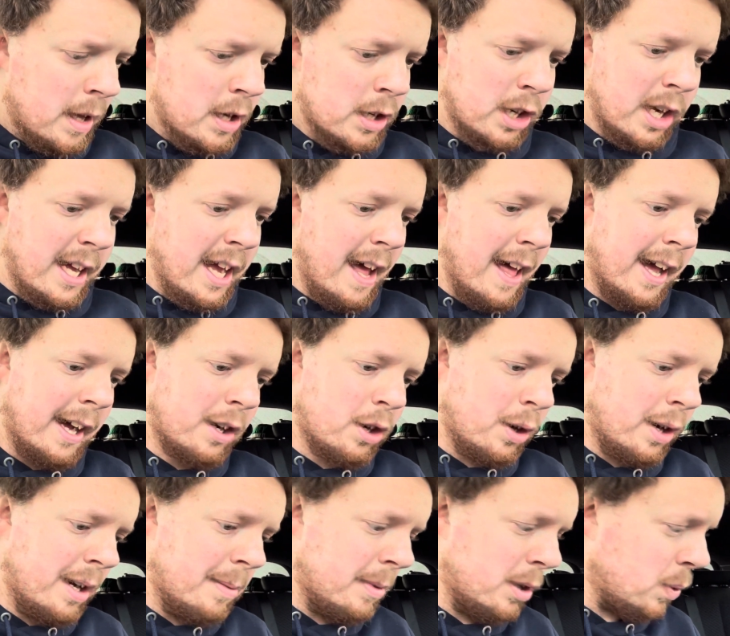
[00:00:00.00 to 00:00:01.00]
I
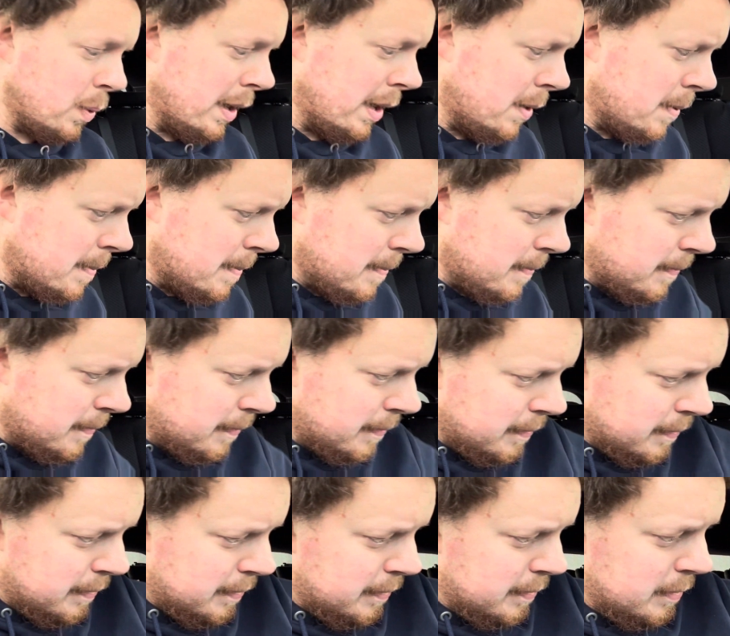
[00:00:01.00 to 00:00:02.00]
got him as well.
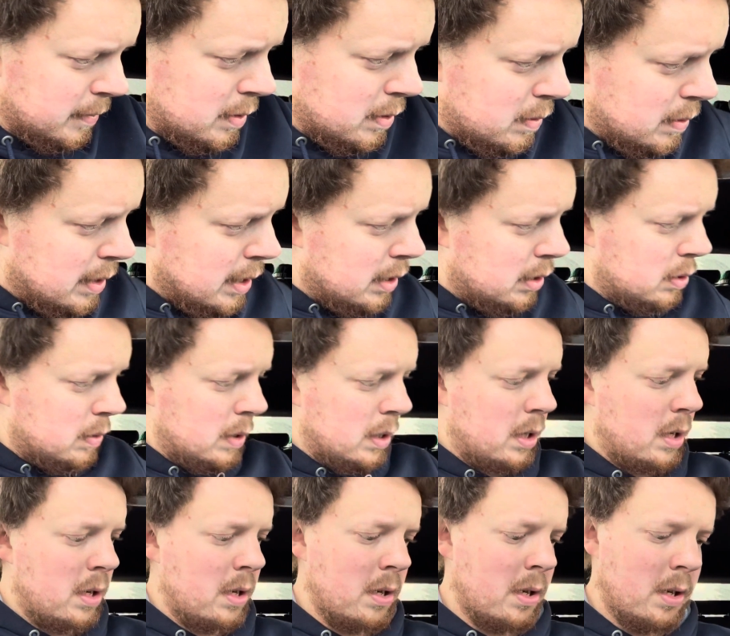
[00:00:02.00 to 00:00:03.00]
What else we
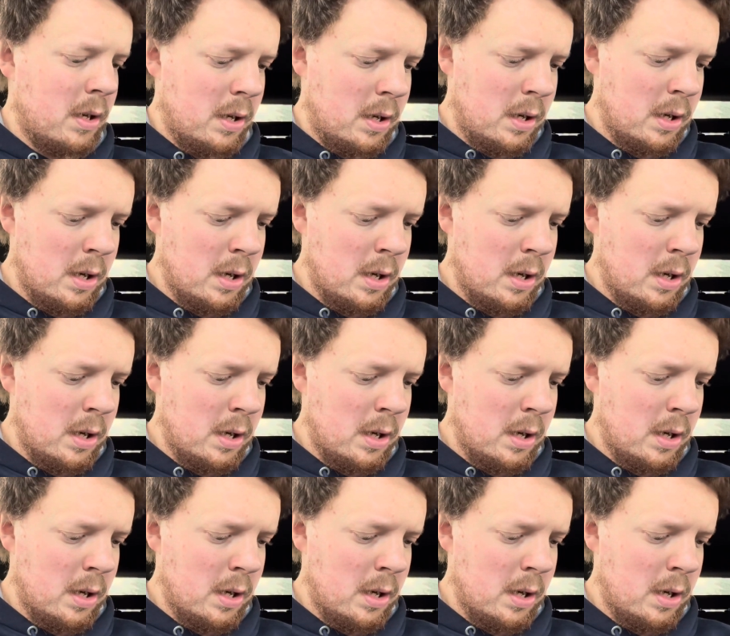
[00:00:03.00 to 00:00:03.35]
got?